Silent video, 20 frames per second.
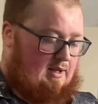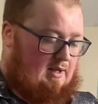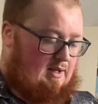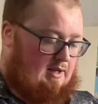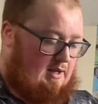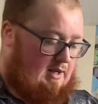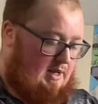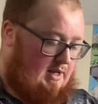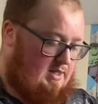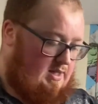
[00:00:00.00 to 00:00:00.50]

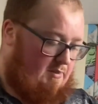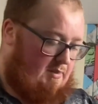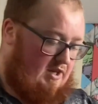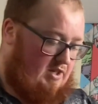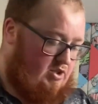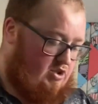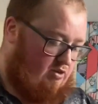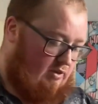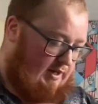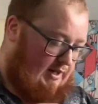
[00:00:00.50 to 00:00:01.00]
It is a bit
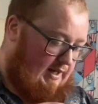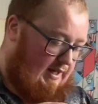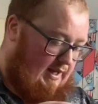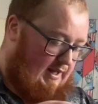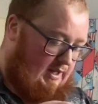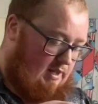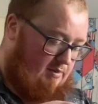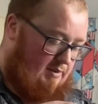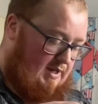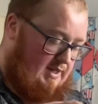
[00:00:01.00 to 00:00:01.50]
tricky
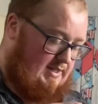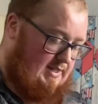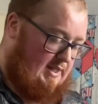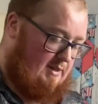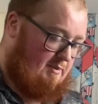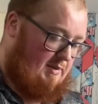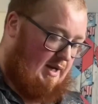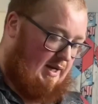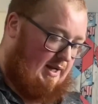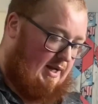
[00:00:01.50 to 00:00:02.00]
getting the plastic
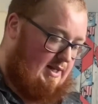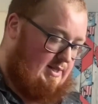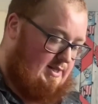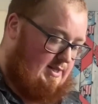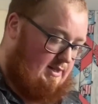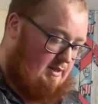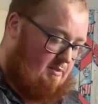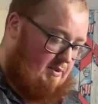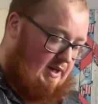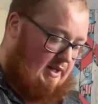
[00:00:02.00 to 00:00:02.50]
back into
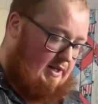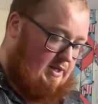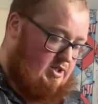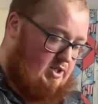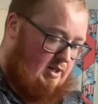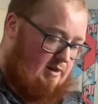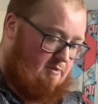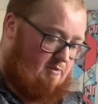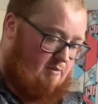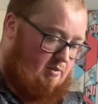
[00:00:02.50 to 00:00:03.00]
the
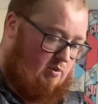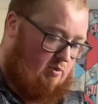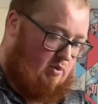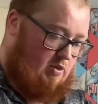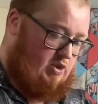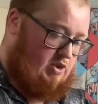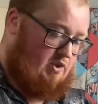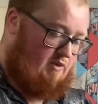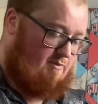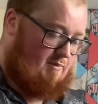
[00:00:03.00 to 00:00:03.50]
packaging, but
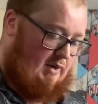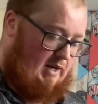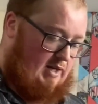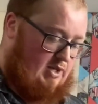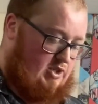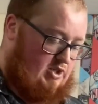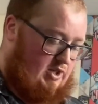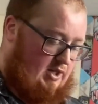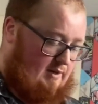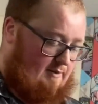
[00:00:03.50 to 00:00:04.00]
once you've
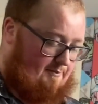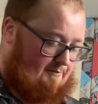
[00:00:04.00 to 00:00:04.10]
managed it,